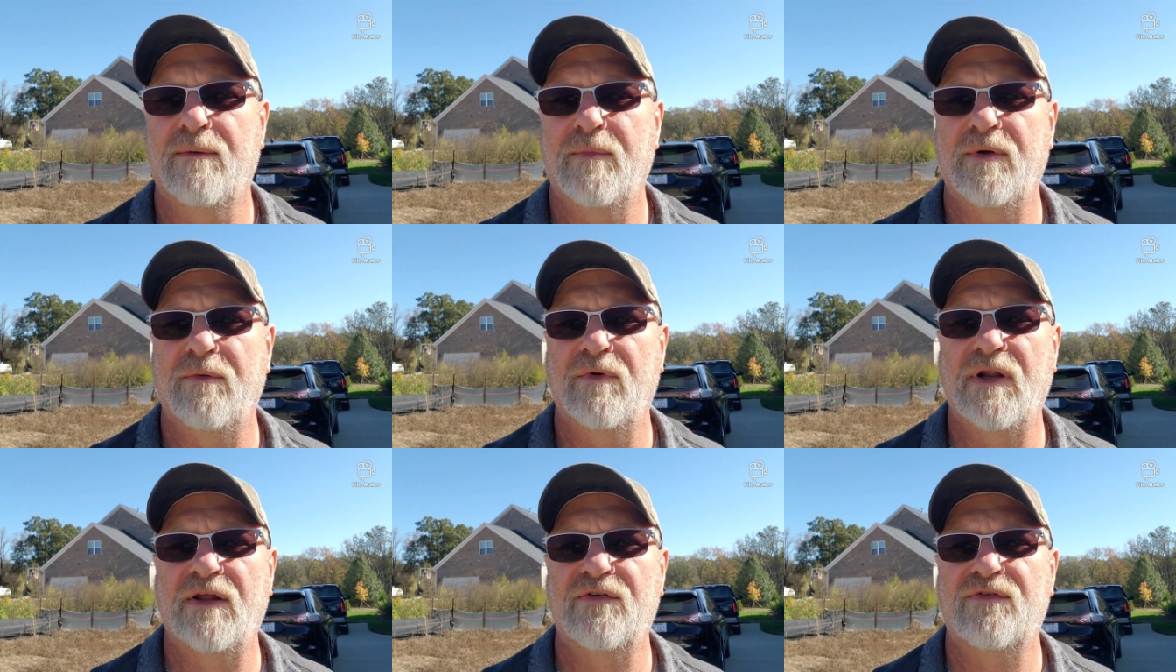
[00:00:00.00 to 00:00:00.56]
I
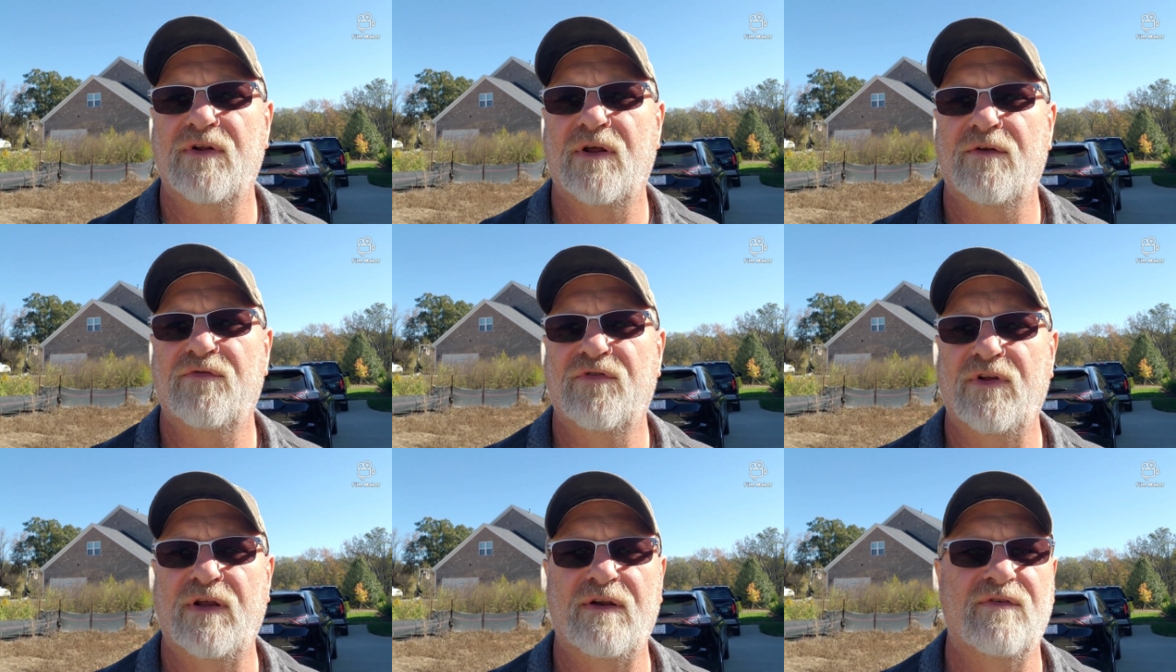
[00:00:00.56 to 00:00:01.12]
mean, when that stuff
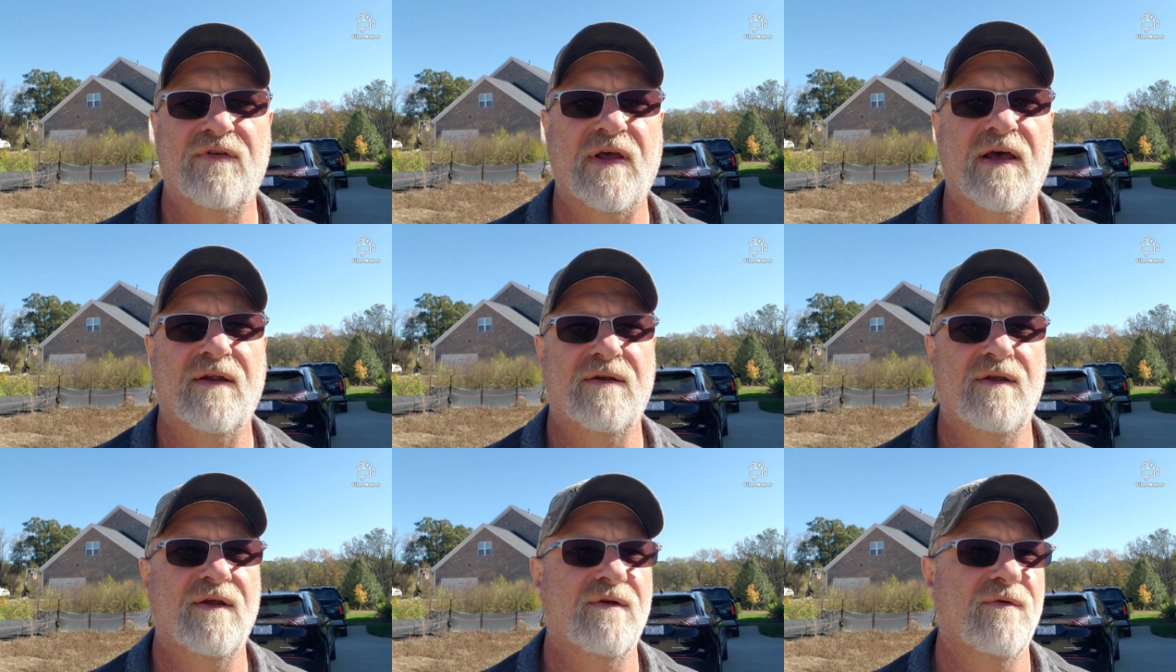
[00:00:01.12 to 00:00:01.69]
seeds
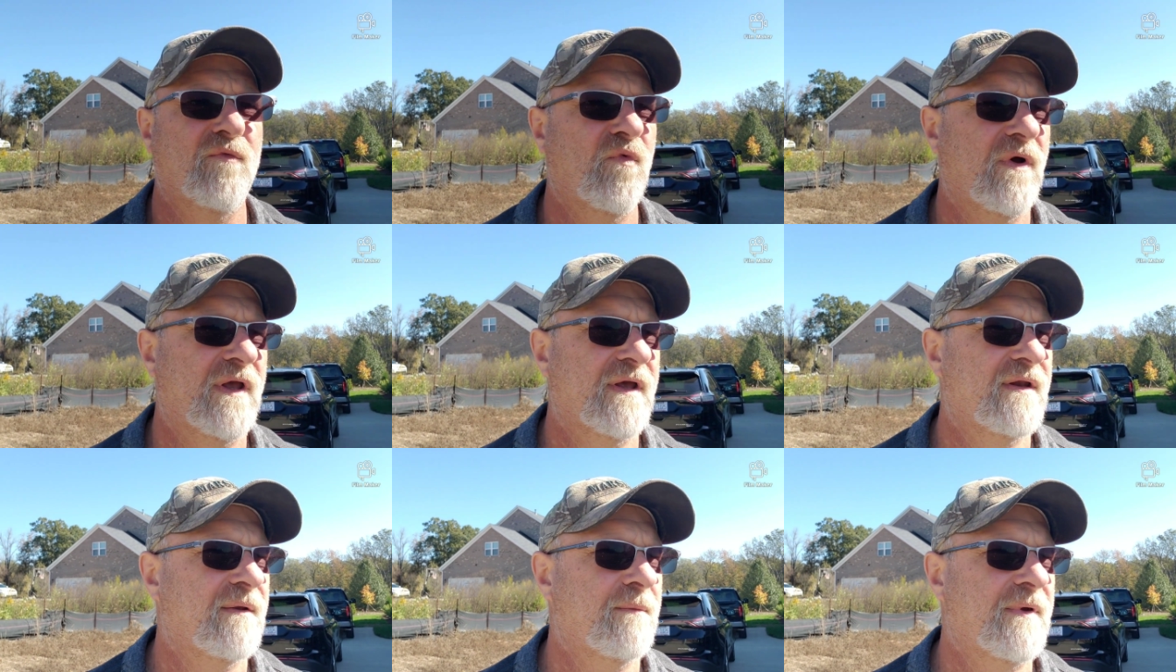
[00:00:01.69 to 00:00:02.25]
out and getting
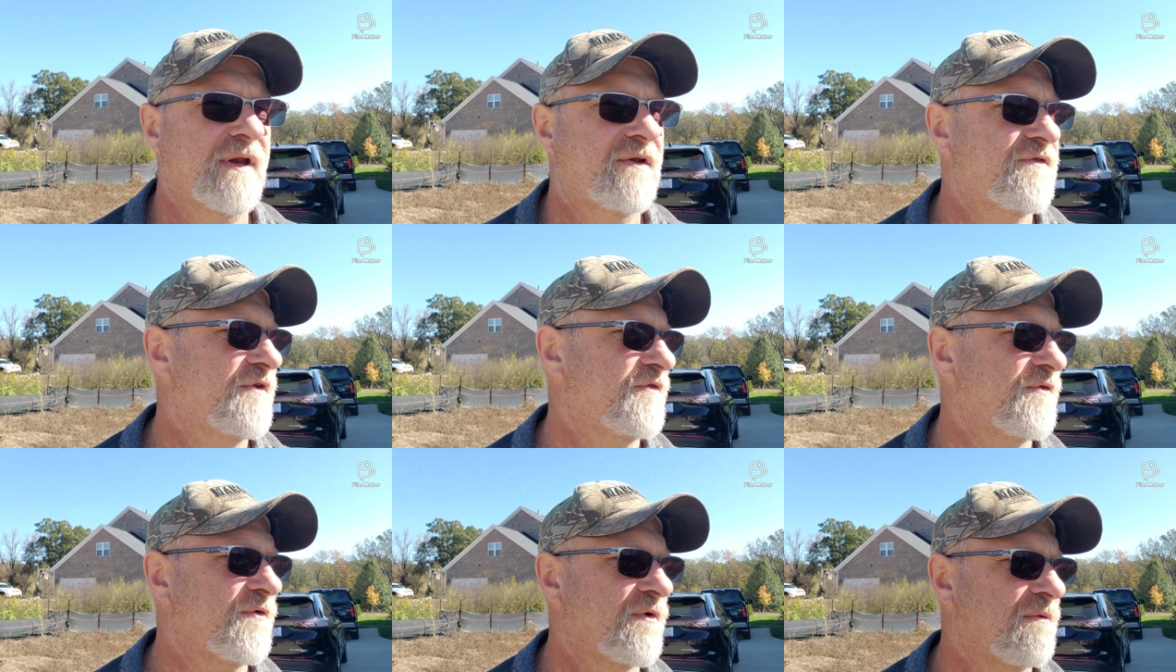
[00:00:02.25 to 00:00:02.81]
wind, I mean, it's
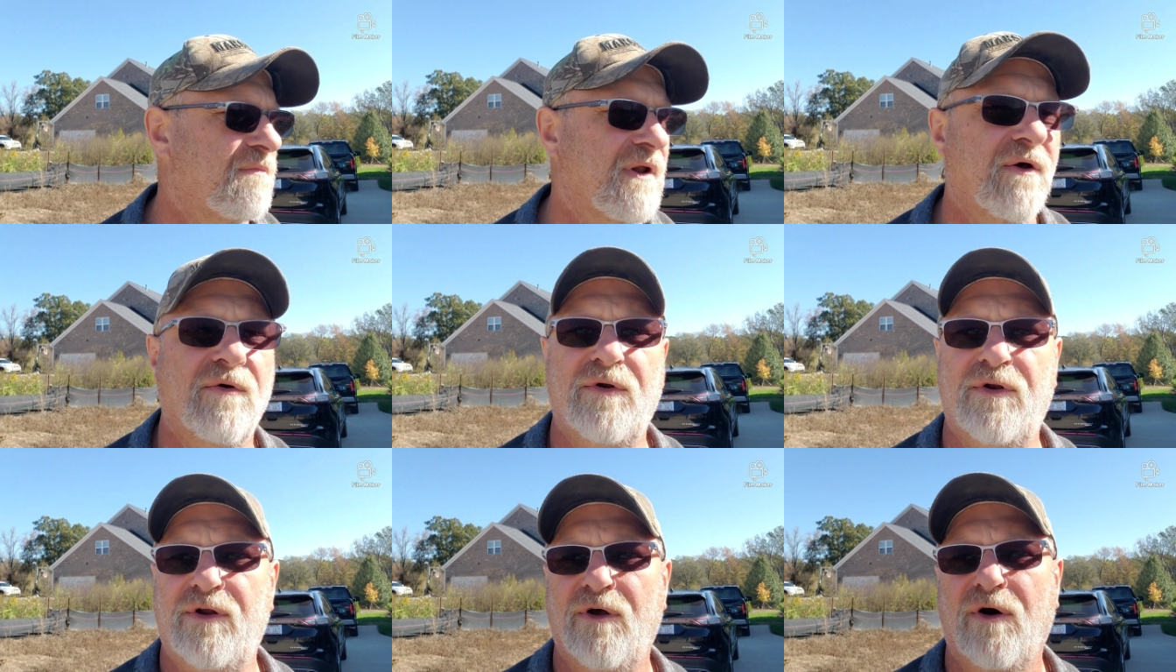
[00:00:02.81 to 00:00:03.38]
just going to
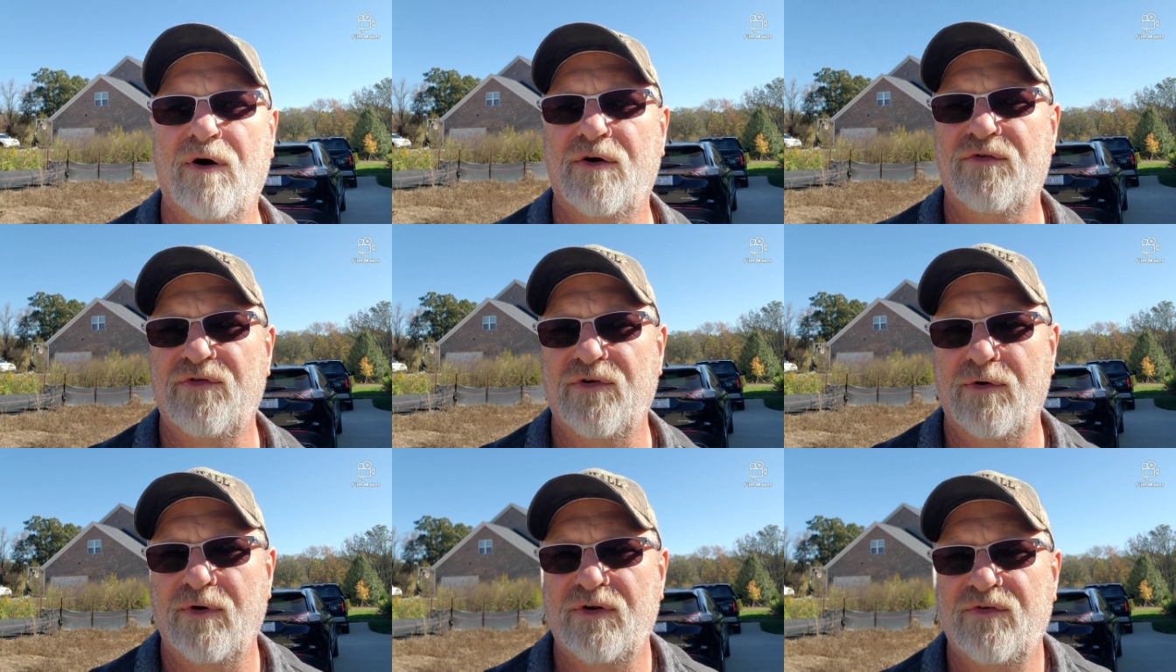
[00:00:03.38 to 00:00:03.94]
blow in the yard.
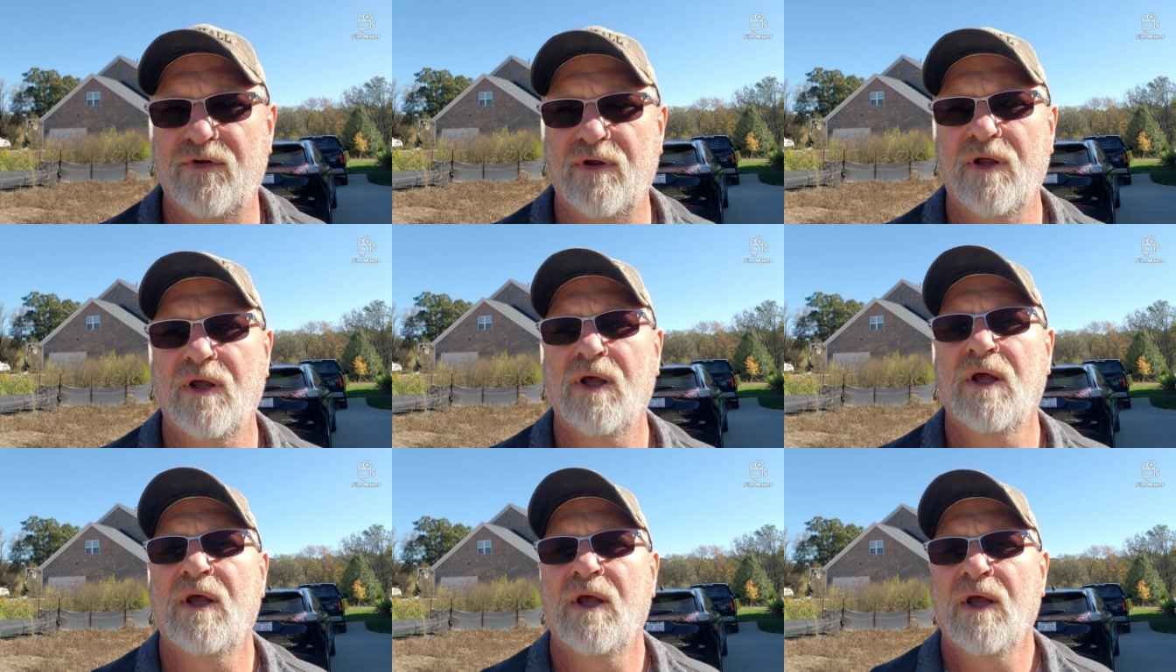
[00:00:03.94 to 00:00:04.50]
So it's a,
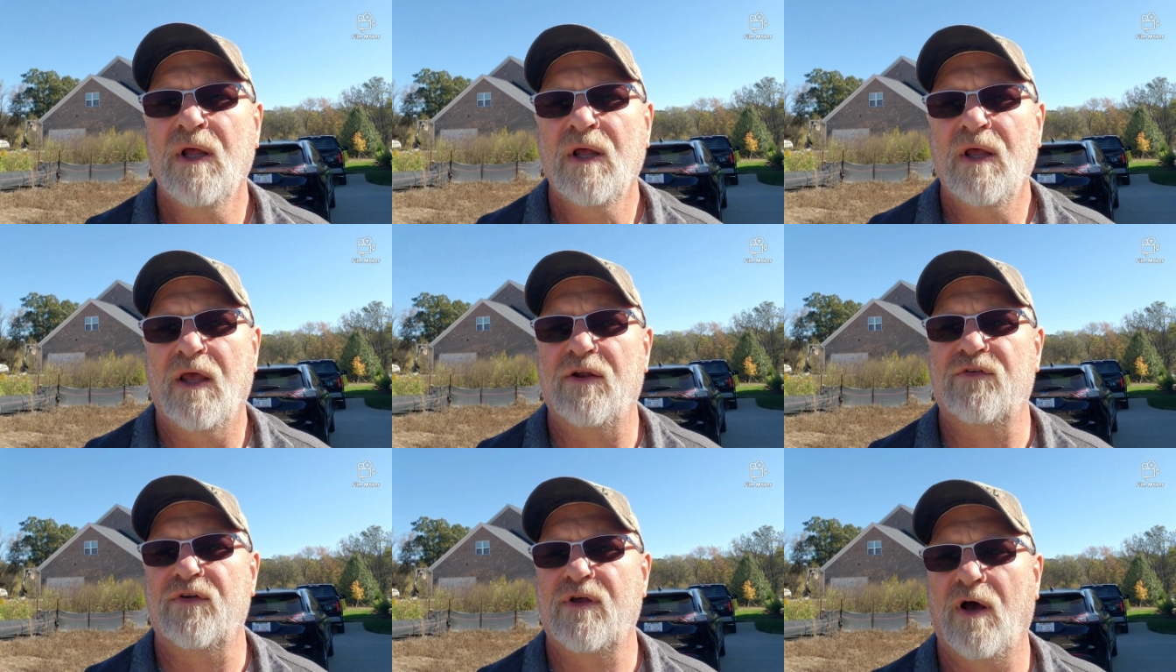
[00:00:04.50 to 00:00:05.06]

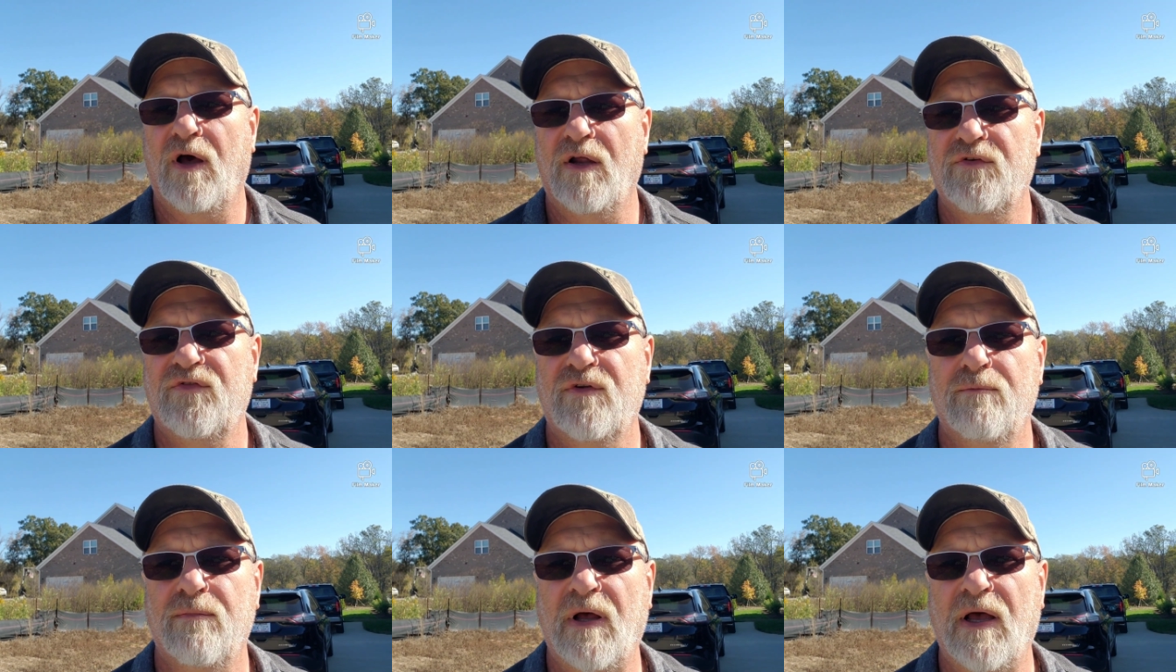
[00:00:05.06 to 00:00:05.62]
it's a
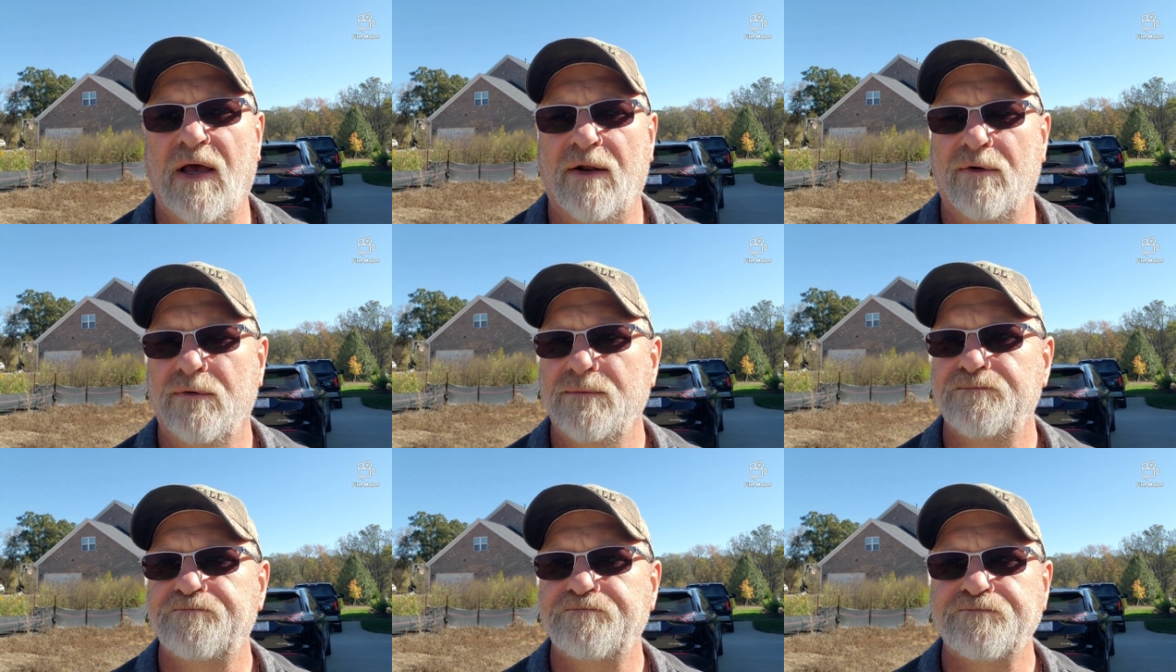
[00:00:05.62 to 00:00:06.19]
constant
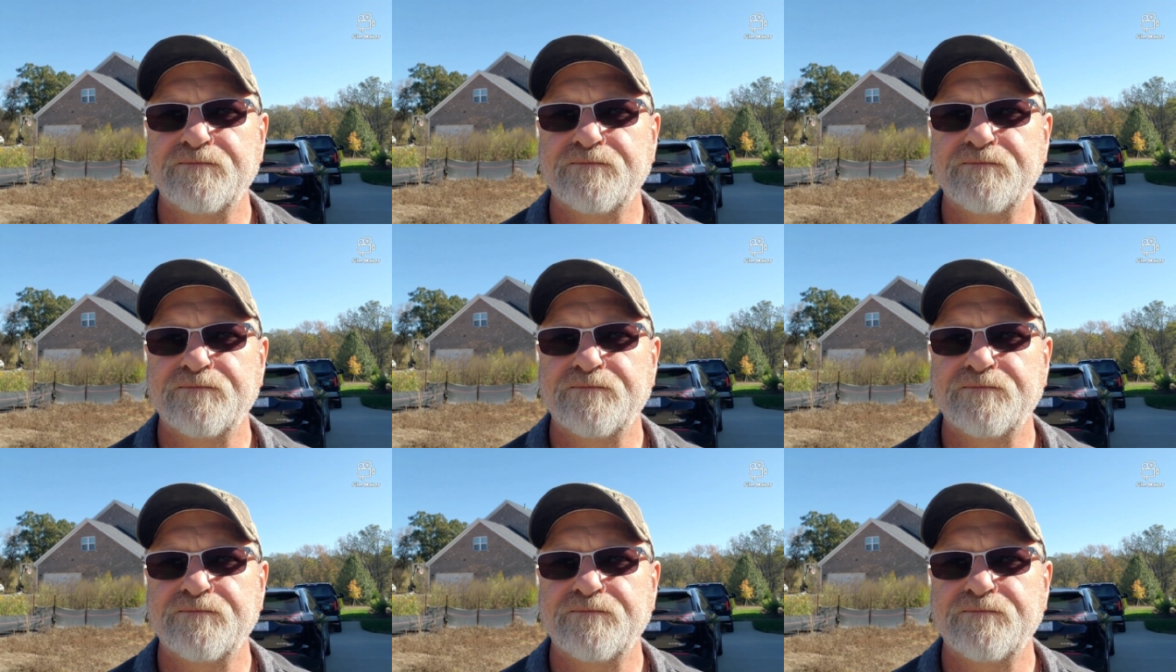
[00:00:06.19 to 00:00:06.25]
battle.